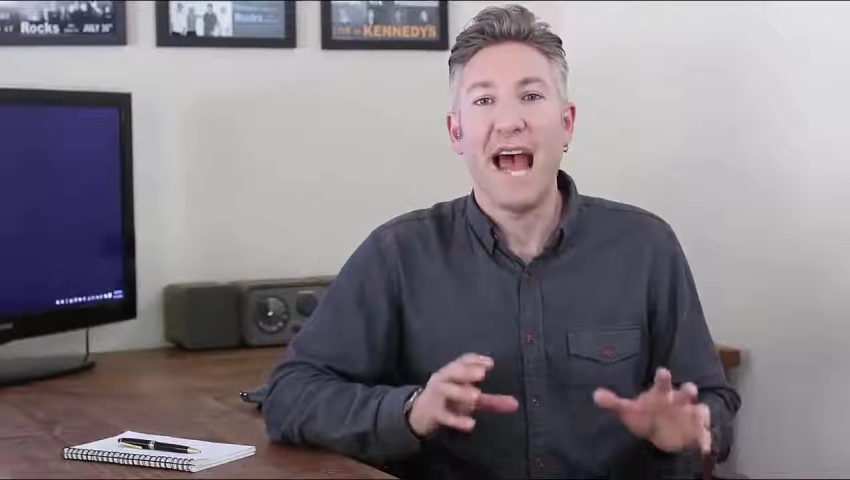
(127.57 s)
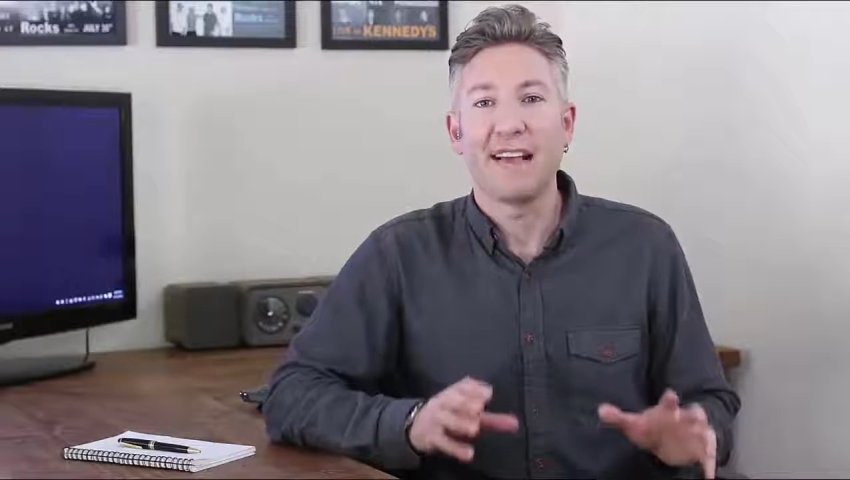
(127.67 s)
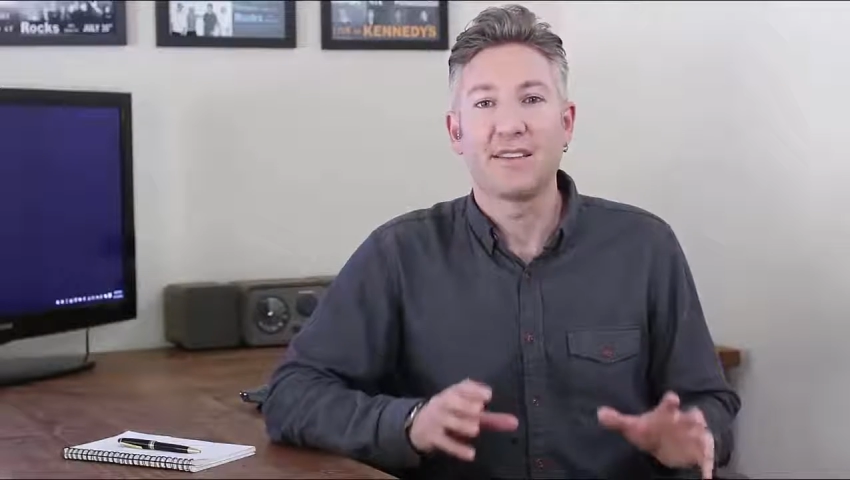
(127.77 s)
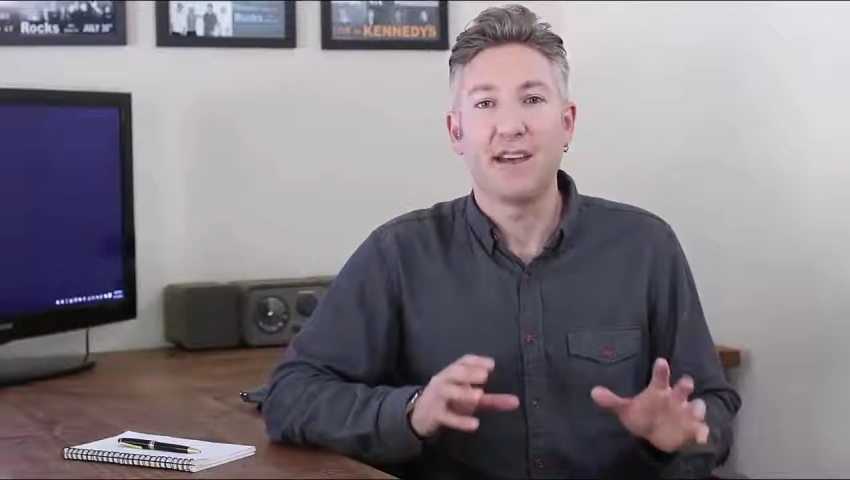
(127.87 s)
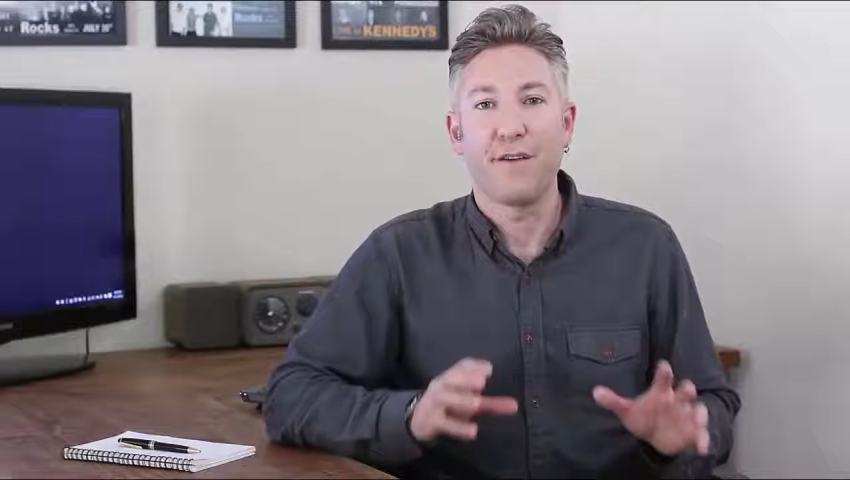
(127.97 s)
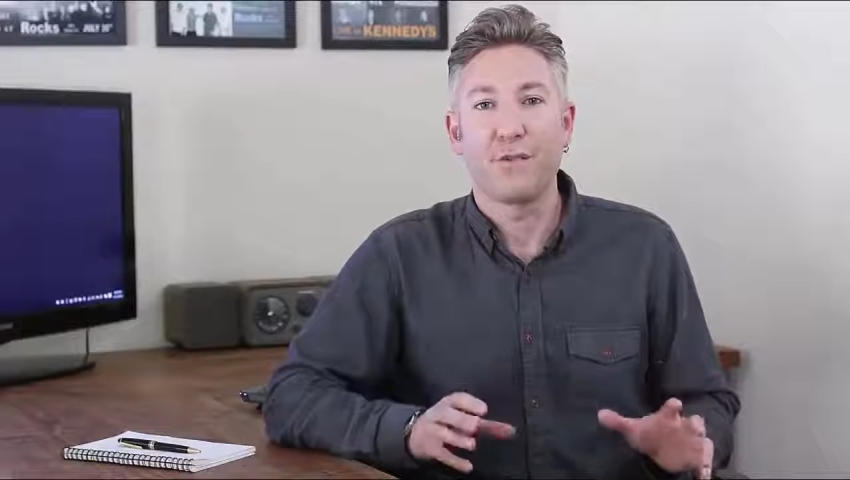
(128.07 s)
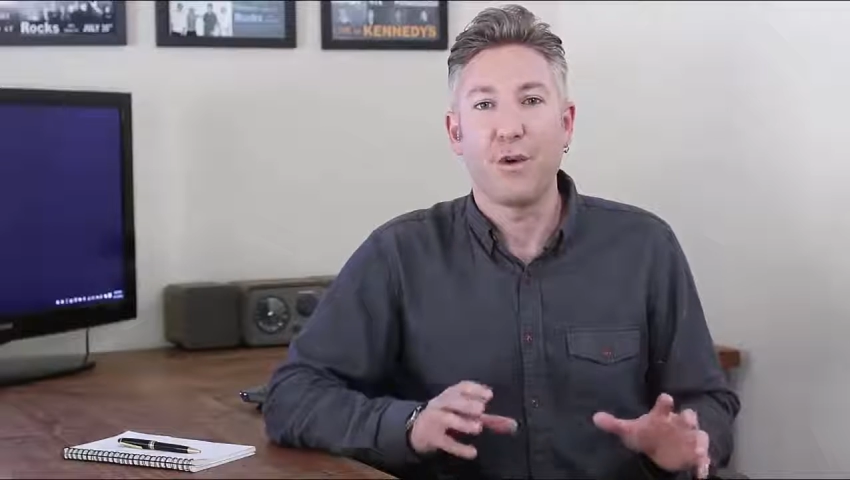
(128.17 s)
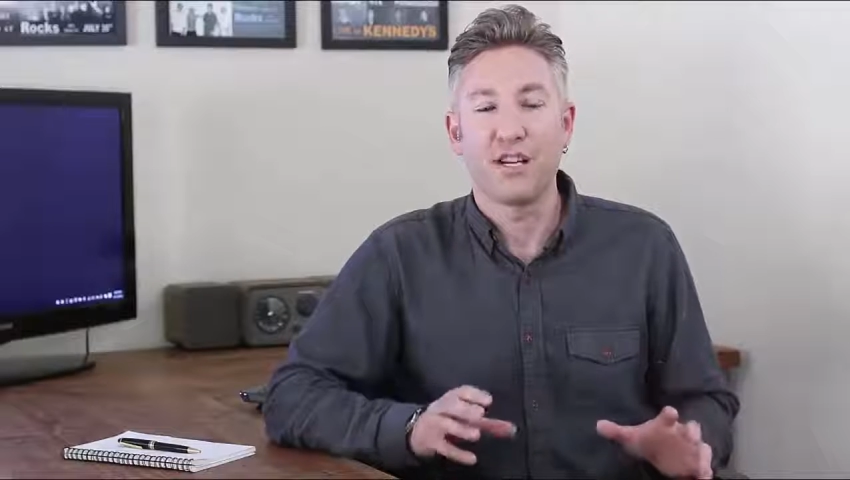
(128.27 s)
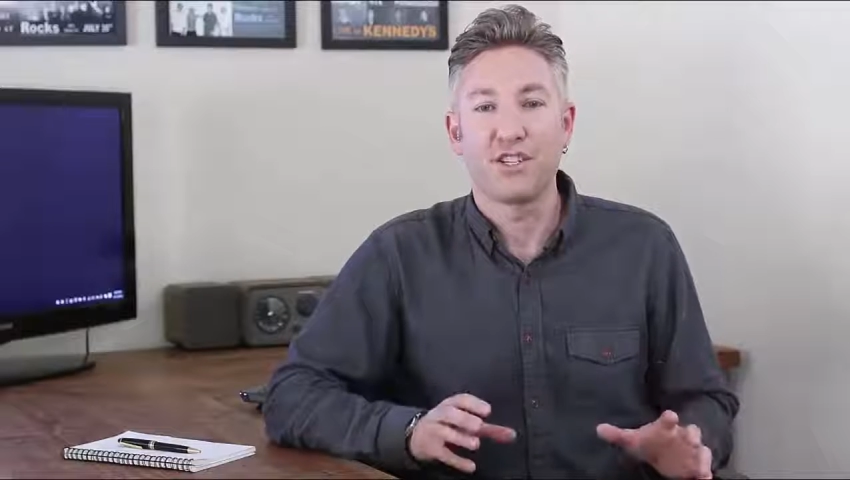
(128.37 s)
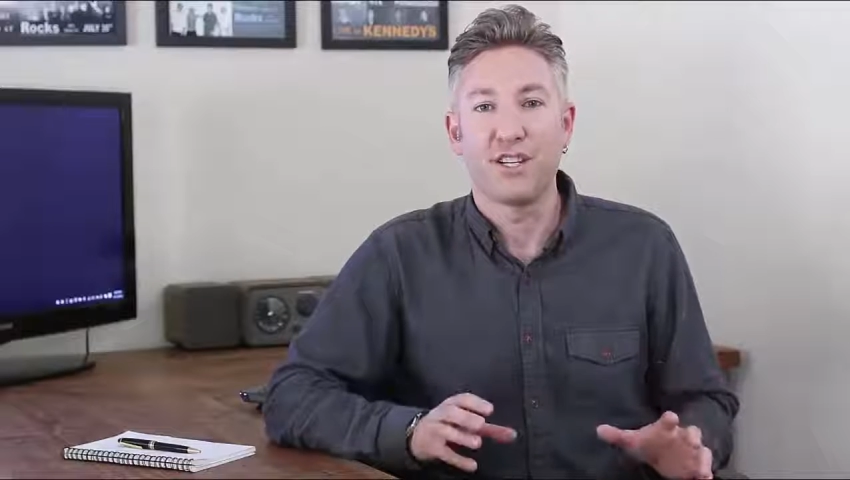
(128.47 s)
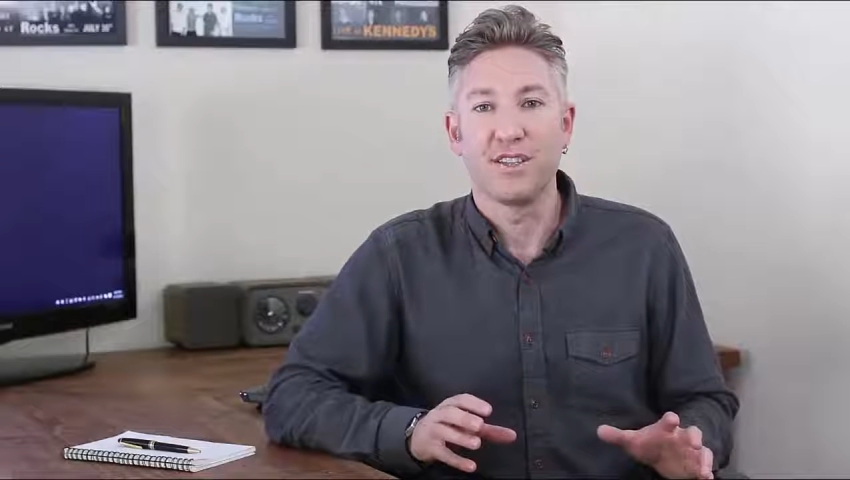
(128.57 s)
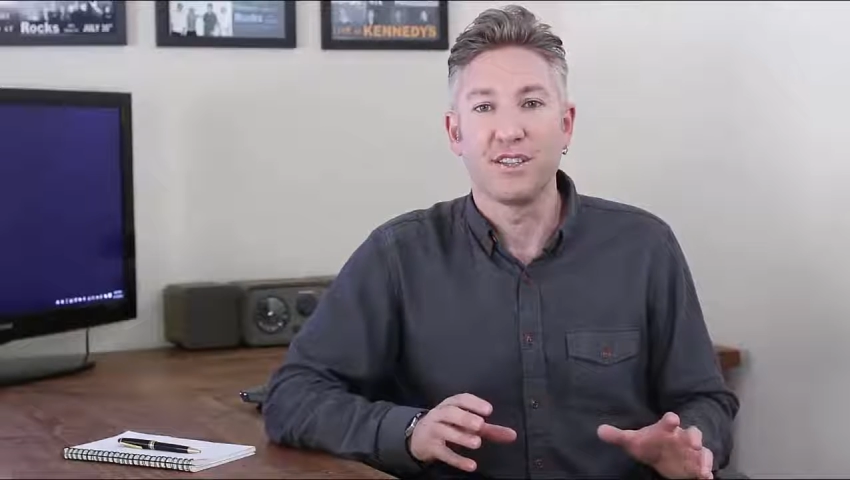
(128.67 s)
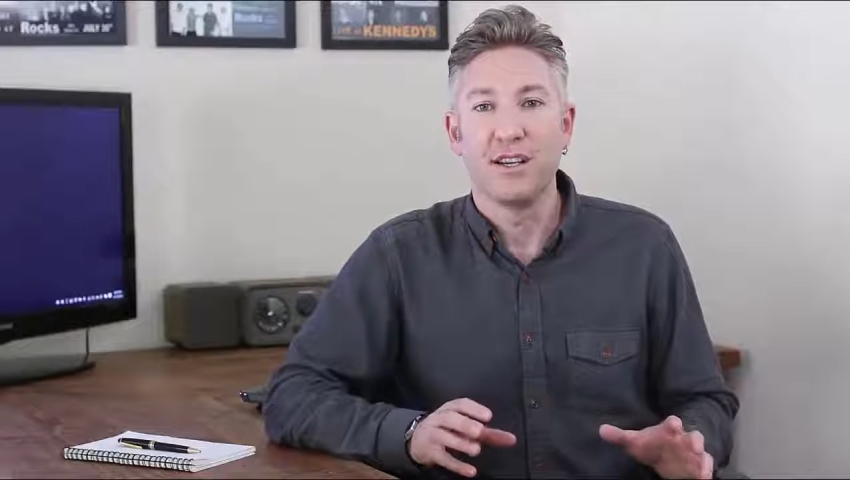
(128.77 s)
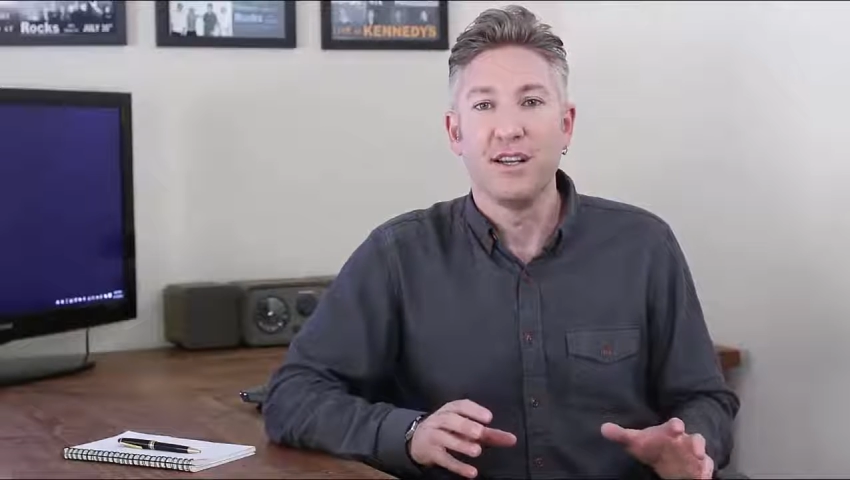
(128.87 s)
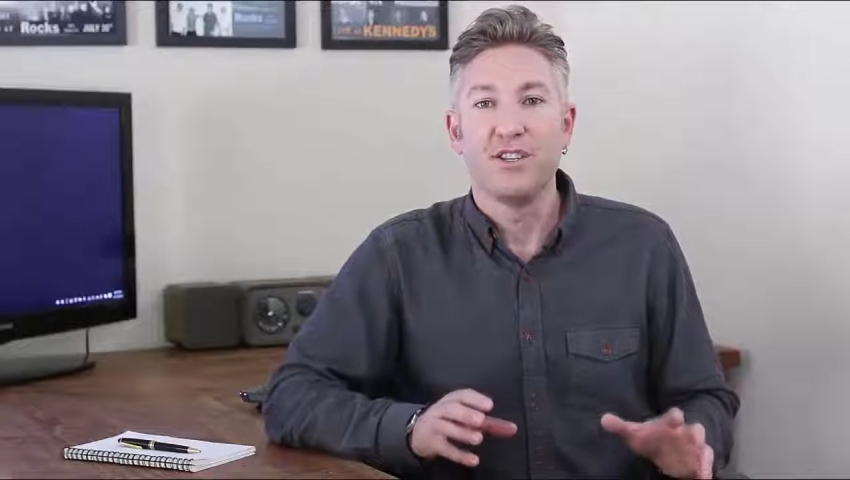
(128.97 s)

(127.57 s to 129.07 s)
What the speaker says: ask tough questions.